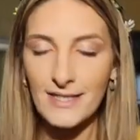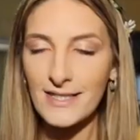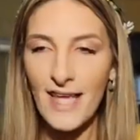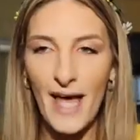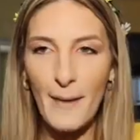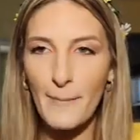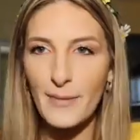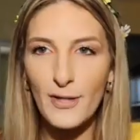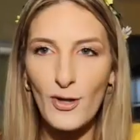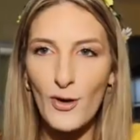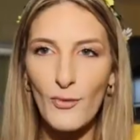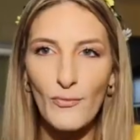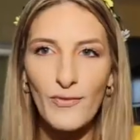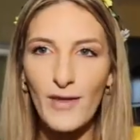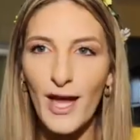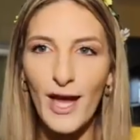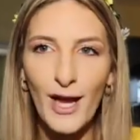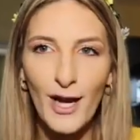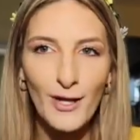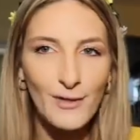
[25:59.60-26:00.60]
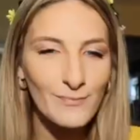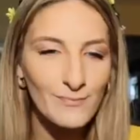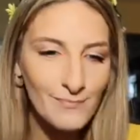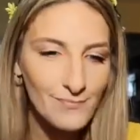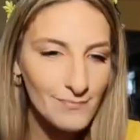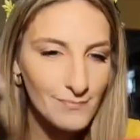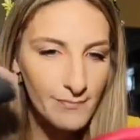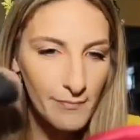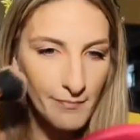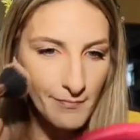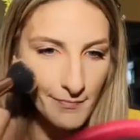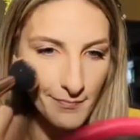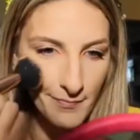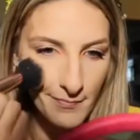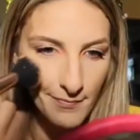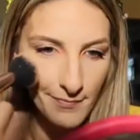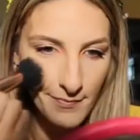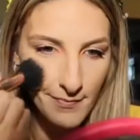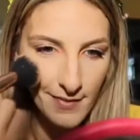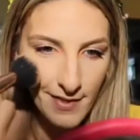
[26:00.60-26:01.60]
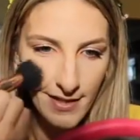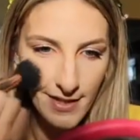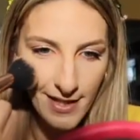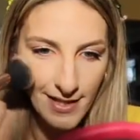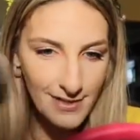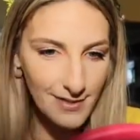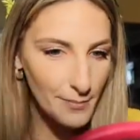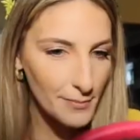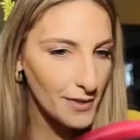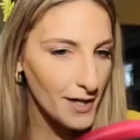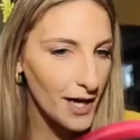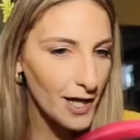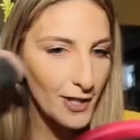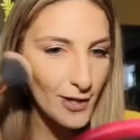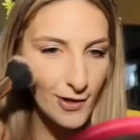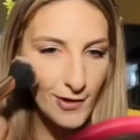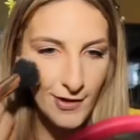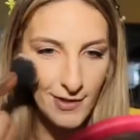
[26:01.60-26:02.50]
Tap it on there, get some color